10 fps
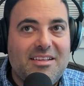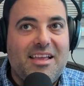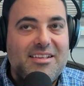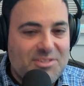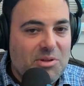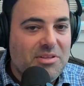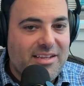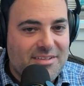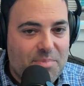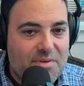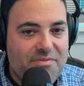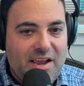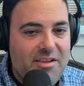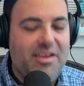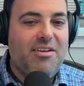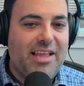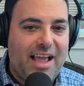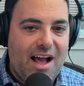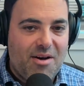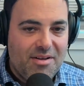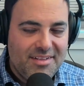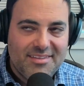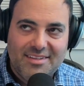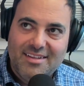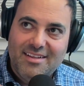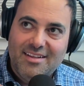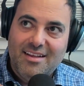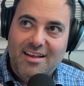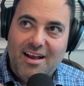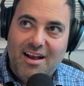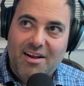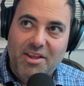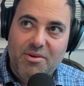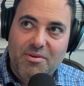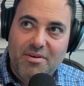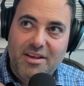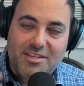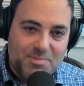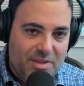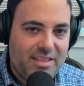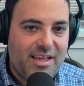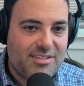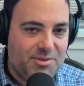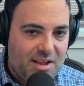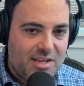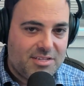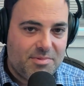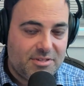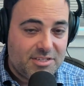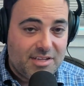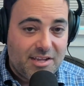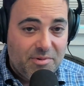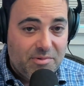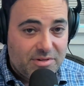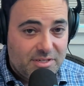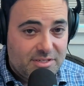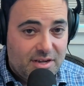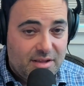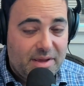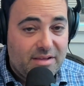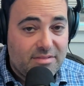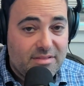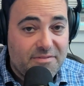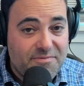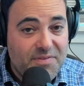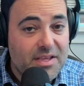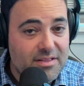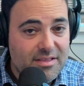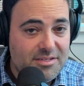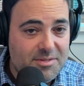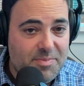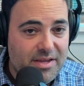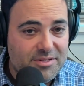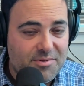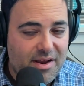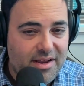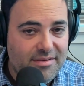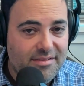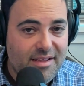gets sold as a like how do you explain that to a customer? Just like we were just talking about the feel of the space, right?